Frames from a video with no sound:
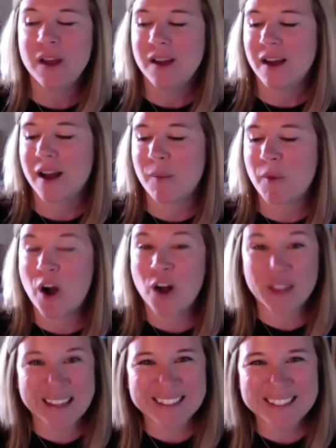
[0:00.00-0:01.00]
um, All
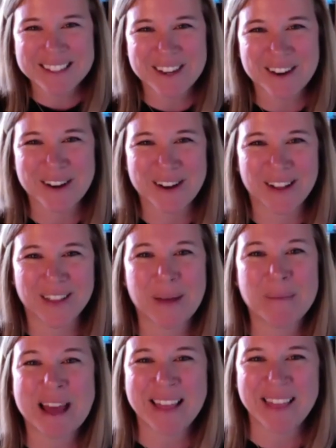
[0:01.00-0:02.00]
In's, their
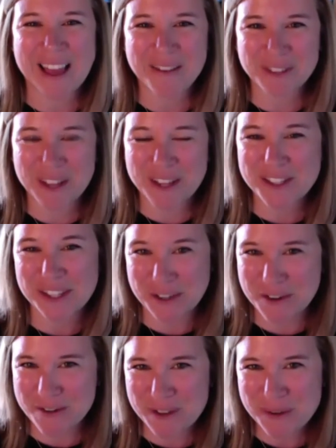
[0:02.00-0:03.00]
alumni live lunch
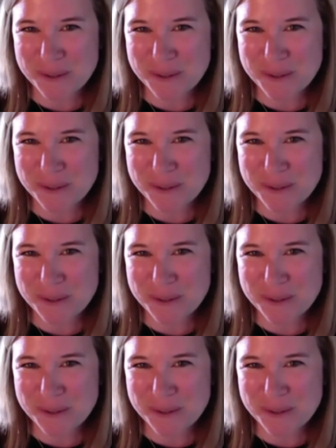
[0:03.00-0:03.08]
interviews.